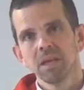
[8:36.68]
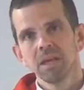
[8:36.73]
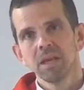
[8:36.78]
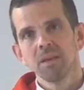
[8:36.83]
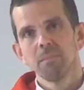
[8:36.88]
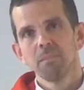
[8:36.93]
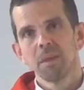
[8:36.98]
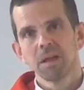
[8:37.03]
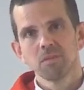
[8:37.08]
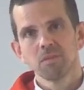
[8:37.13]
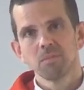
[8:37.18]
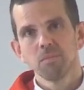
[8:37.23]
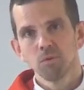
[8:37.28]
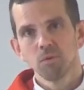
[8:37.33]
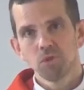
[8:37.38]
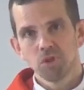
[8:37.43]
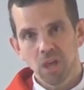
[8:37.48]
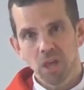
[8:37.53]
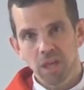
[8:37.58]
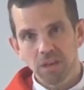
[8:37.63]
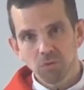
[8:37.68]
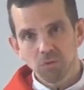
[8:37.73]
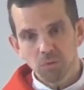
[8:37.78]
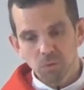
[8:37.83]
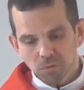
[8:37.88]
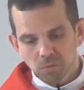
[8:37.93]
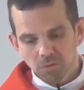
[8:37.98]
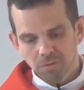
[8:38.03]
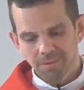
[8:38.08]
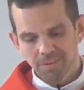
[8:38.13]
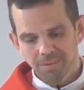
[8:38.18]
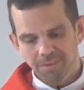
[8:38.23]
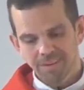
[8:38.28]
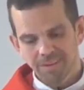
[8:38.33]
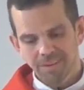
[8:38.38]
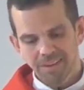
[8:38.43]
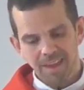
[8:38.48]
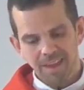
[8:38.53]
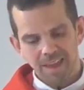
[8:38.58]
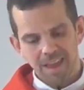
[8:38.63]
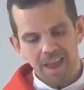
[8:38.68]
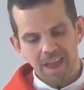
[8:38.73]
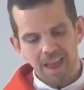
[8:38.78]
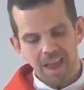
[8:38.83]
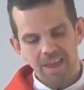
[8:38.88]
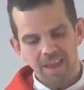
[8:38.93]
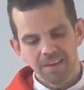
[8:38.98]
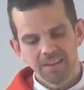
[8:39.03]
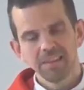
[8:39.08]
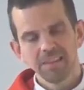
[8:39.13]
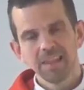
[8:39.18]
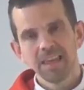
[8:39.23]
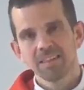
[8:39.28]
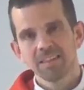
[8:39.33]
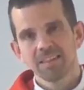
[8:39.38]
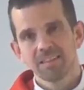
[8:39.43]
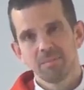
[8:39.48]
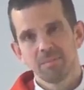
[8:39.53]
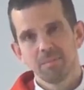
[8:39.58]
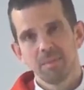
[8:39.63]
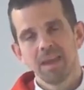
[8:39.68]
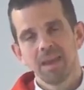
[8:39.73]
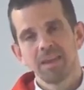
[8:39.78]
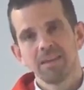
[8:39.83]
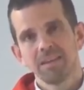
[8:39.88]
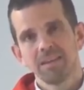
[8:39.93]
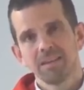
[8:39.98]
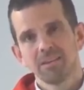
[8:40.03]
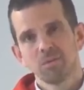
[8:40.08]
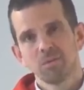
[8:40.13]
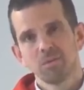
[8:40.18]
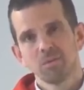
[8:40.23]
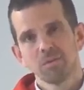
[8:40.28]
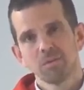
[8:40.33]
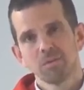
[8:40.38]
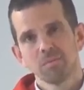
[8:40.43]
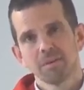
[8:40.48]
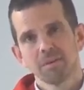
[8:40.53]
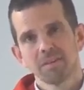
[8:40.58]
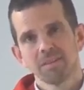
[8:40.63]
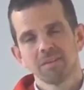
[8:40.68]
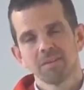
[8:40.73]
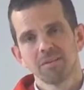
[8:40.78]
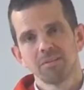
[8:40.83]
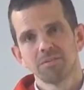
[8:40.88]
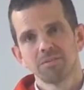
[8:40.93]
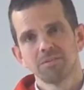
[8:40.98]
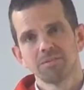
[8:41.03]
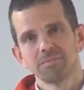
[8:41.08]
much more gentle, and less demanding towards myself.